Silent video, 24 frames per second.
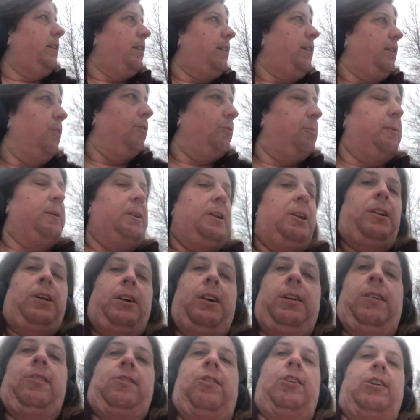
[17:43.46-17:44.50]
There's been a
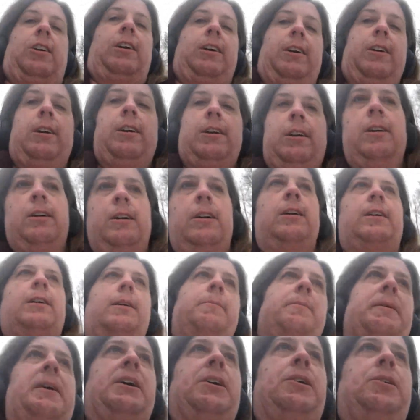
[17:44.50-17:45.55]
lot of talk
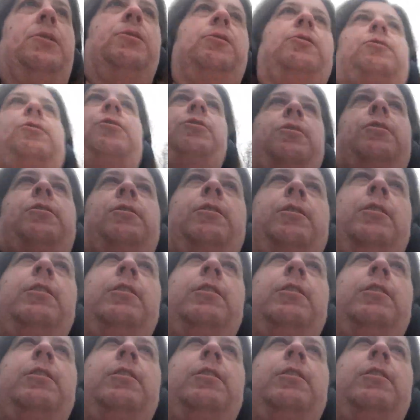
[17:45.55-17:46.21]
about